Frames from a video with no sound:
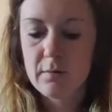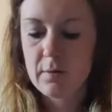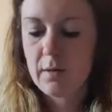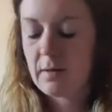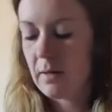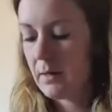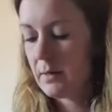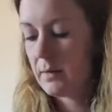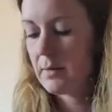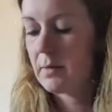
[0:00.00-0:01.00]
like that,
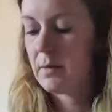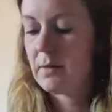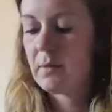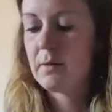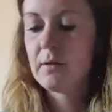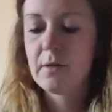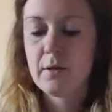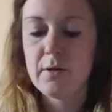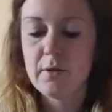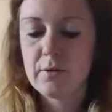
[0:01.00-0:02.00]

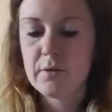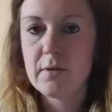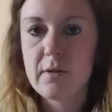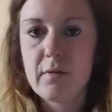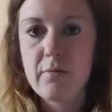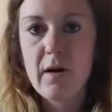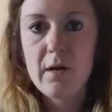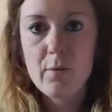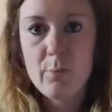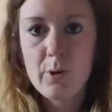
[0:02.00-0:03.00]
just in a wrap